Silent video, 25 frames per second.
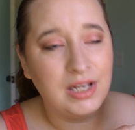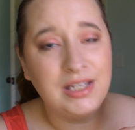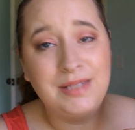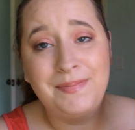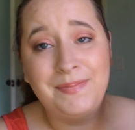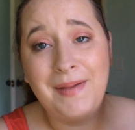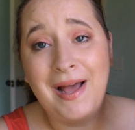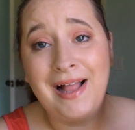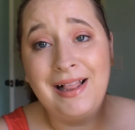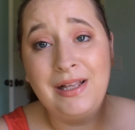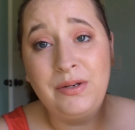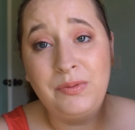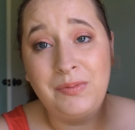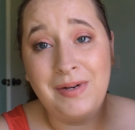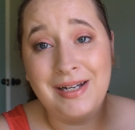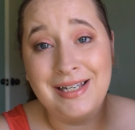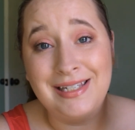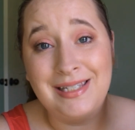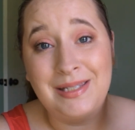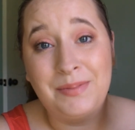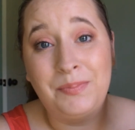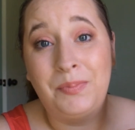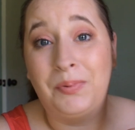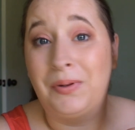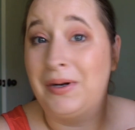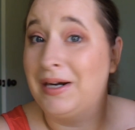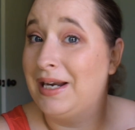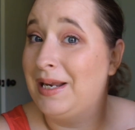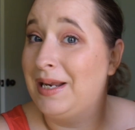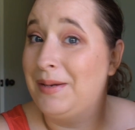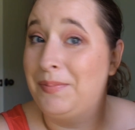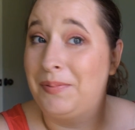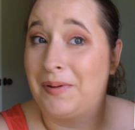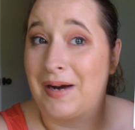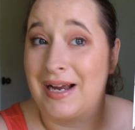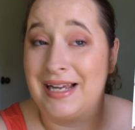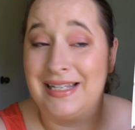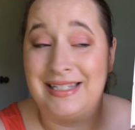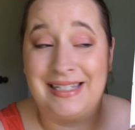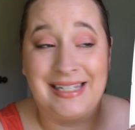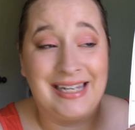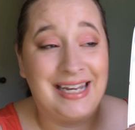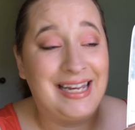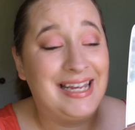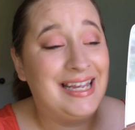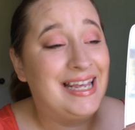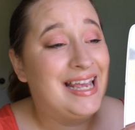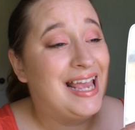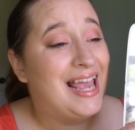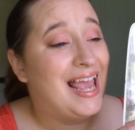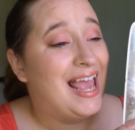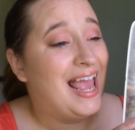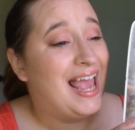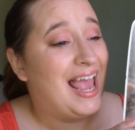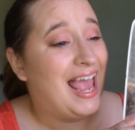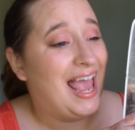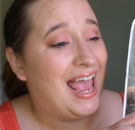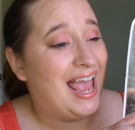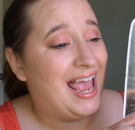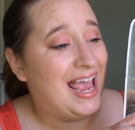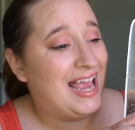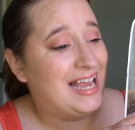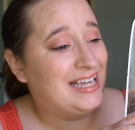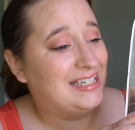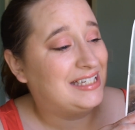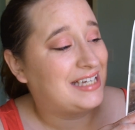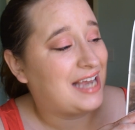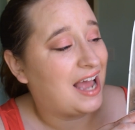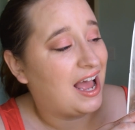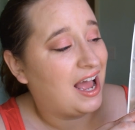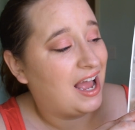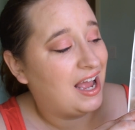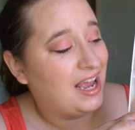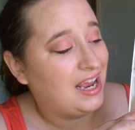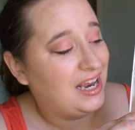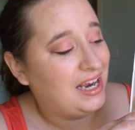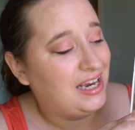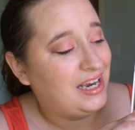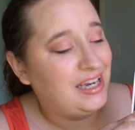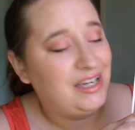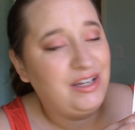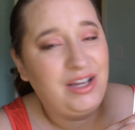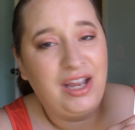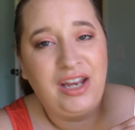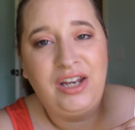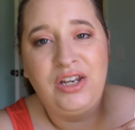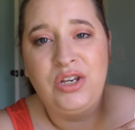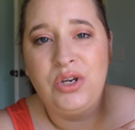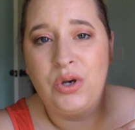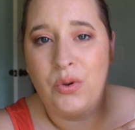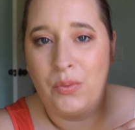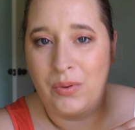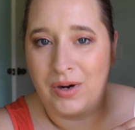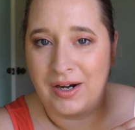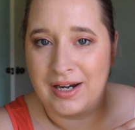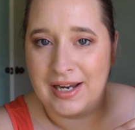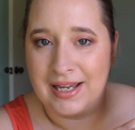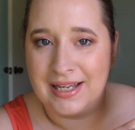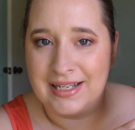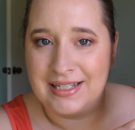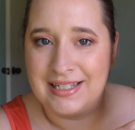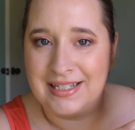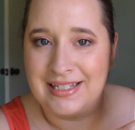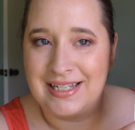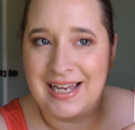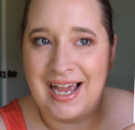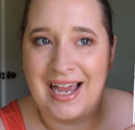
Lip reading: This palette was pretty pricey and I ignore it.